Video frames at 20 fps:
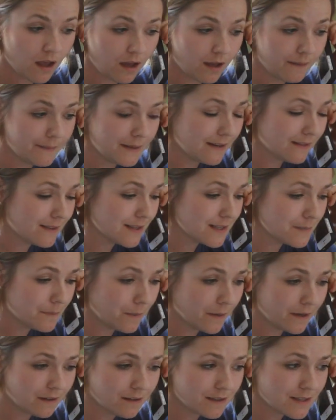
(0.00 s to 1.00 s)
I mean, at this
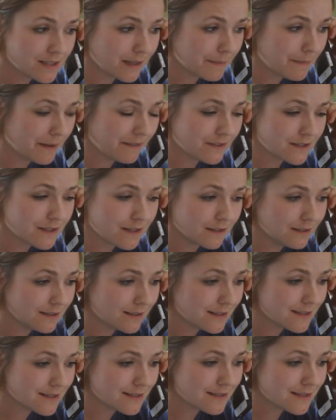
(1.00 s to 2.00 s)
point it looks like my
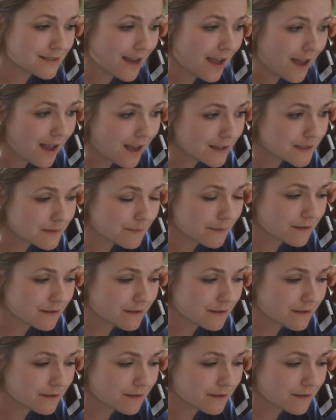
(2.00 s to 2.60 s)
fertility's intact,